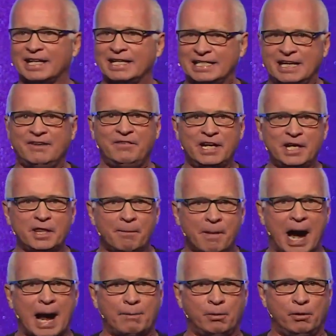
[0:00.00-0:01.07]
TV in the
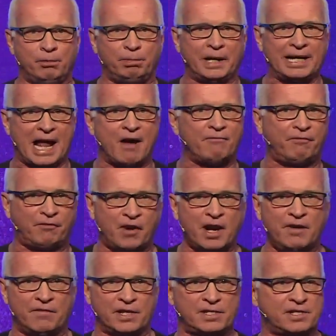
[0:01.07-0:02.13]
Bible played out in front
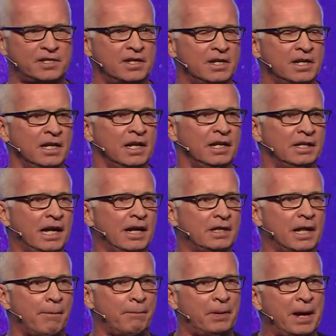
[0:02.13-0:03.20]
of us.
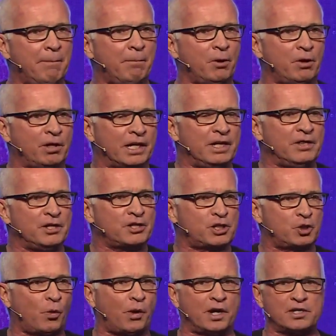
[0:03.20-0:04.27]
That people in the
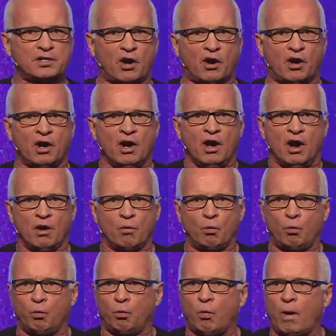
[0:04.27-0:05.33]
stories are,
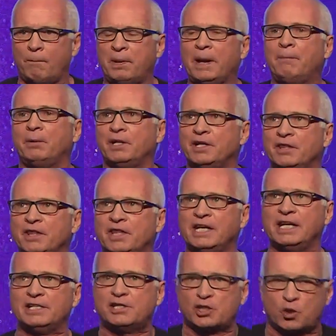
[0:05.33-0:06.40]
what people in
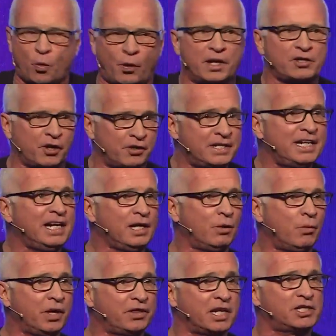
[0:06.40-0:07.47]
these stories are dealing
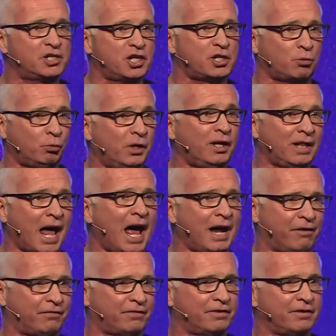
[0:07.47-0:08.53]
with is just real
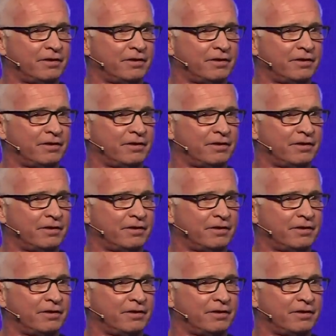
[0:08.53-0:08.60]
life.